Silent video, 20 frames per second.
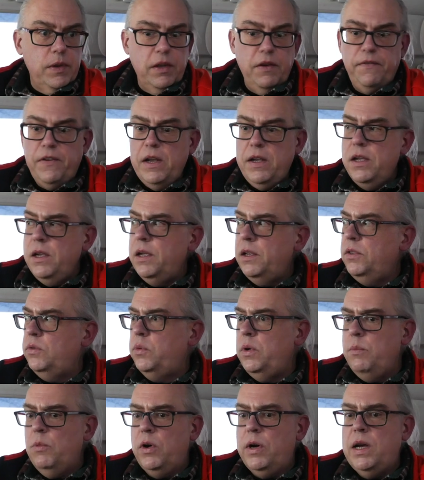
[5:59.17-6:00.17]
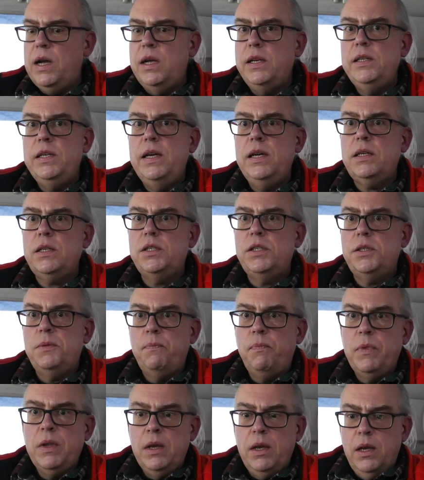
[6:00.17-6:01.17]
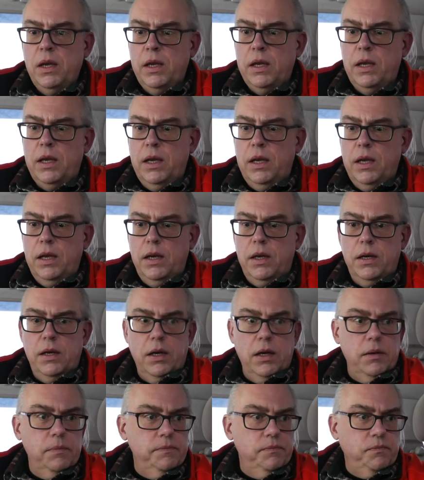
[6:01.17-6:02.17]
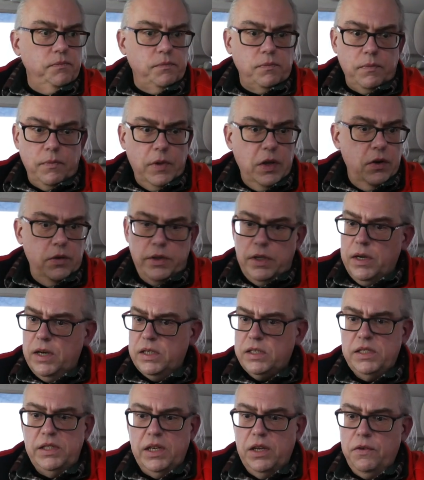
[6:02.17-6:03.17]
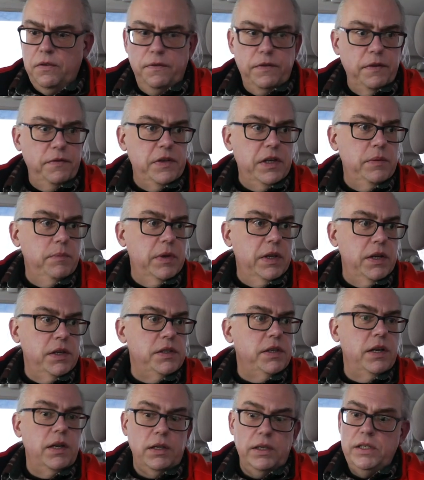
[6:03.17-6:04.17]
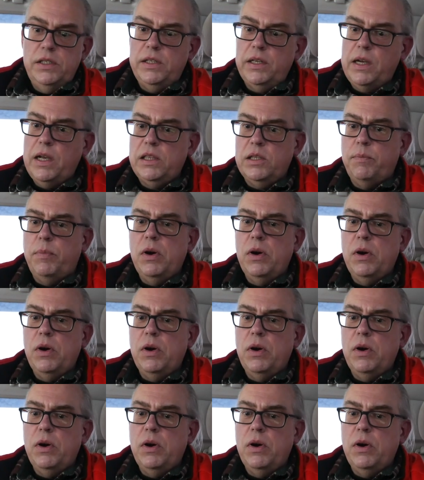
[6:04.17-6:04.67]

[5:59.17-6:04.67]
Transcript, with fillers: if I can get three more contacts in, um, you know, in the next 10 or 15 minutes, and at least I got the